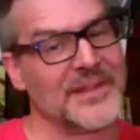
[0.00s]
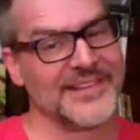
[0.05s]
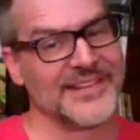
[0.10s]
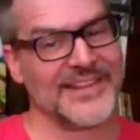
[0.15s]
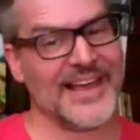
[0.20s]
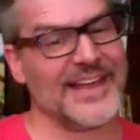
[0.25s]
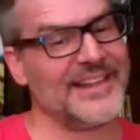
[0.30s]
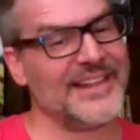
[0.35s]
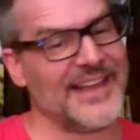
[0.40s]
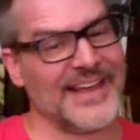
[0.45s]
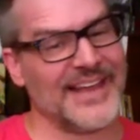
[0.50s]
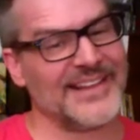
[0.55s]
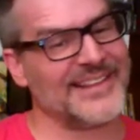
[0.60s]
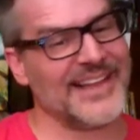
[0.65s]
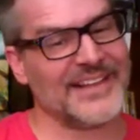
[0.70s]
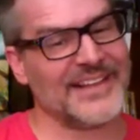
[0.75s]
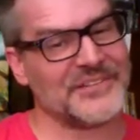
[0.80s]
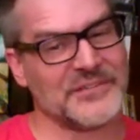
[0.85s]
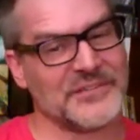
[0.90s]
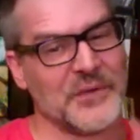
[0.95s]
That, that yeah.
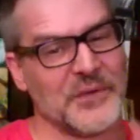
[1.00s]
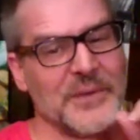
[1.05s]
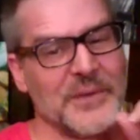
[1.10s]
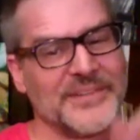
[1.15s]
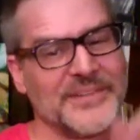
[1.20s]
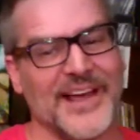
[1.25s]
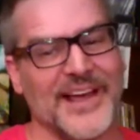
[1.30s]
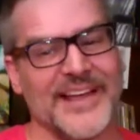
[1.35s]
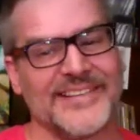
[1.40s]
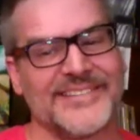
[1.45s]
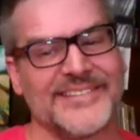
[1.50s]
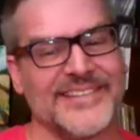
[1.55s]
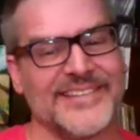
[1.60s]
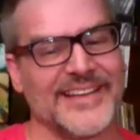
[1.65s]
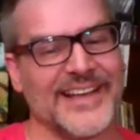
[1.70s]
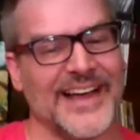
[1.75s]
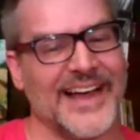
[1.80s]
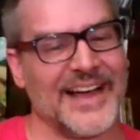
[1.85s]
that's so enticing.